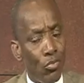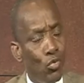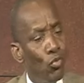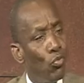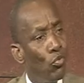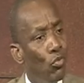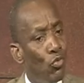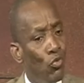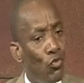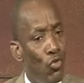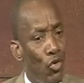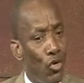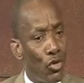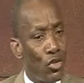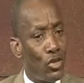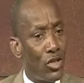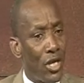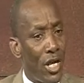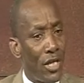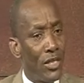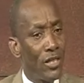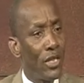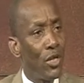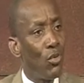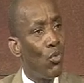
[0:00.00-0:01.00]
votes and
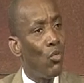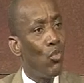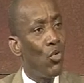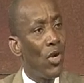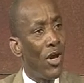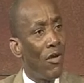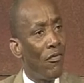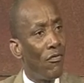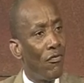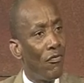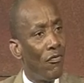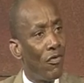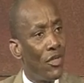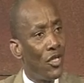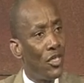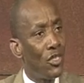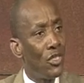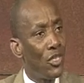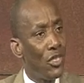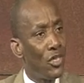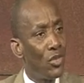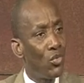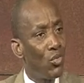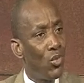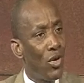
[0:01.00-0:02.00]
say we have finished
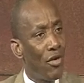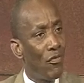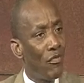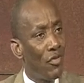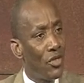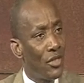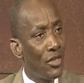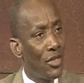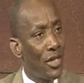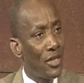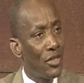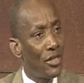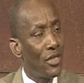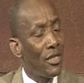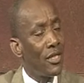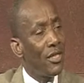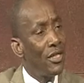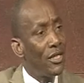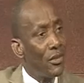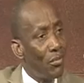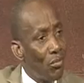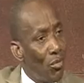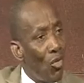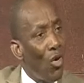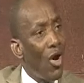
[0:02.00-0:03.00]
this, we have finished that. It's
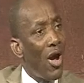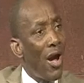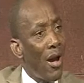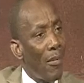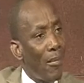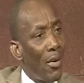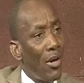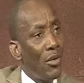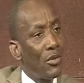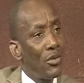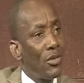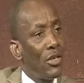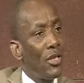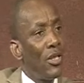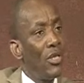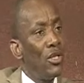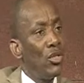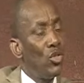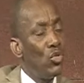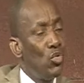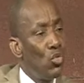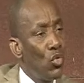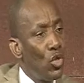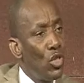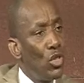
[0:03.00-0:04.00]
more about
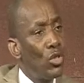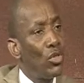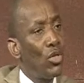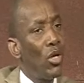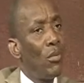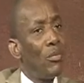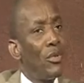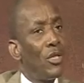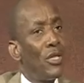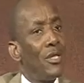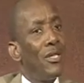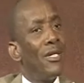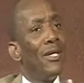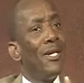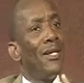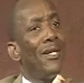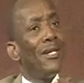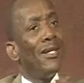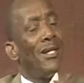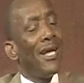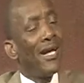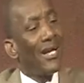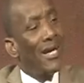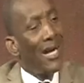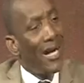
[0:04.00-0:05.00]
doing something
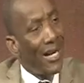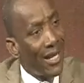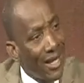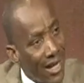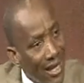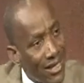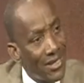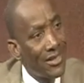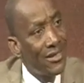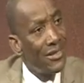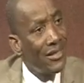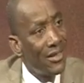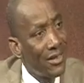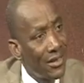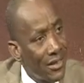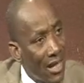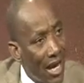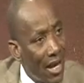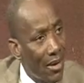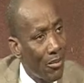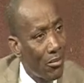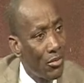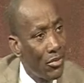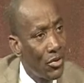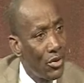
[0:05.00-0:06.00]
that can last the
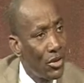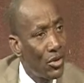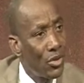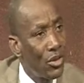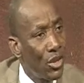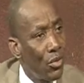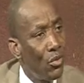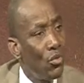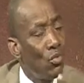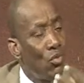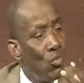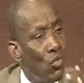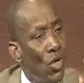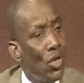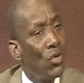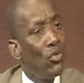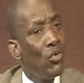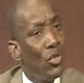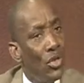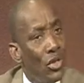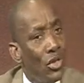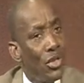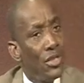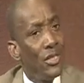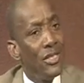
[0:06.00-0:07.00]
time. Say we are doing
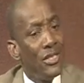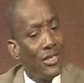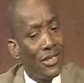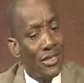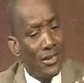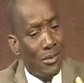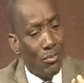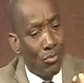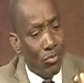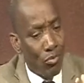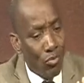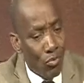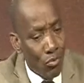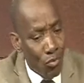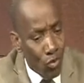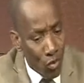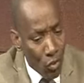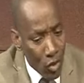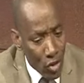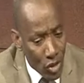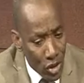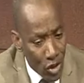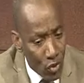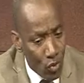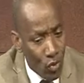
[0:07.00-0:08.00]
this, this is the
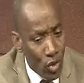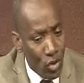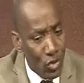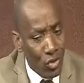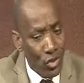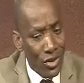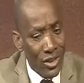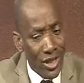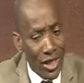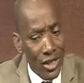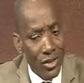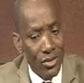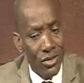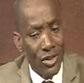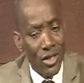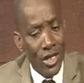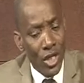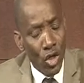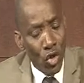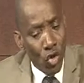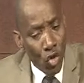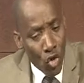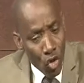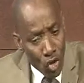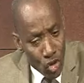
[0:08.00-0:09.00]
process we need to get a
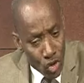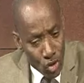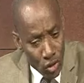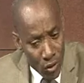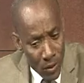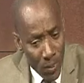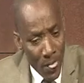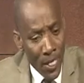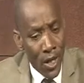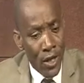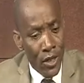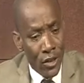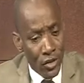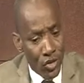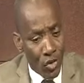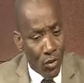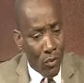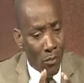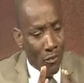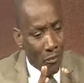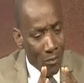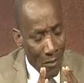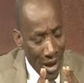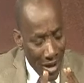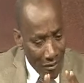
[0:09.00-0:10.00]
closure. So
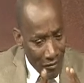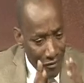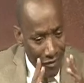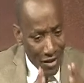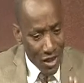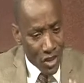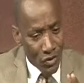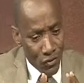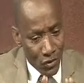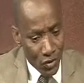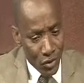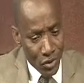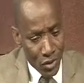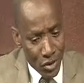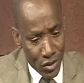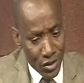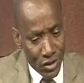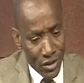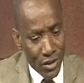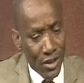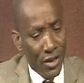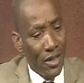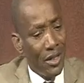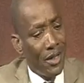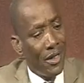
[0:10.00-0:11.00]
my first view is,
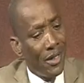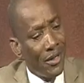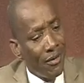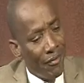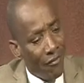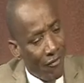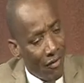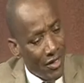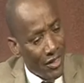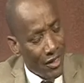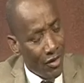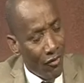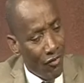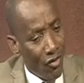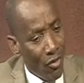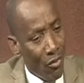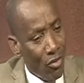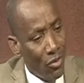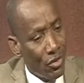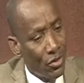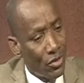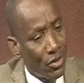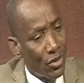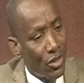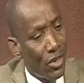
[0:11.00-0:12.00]
first and
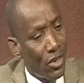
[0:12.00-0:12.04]
foremost,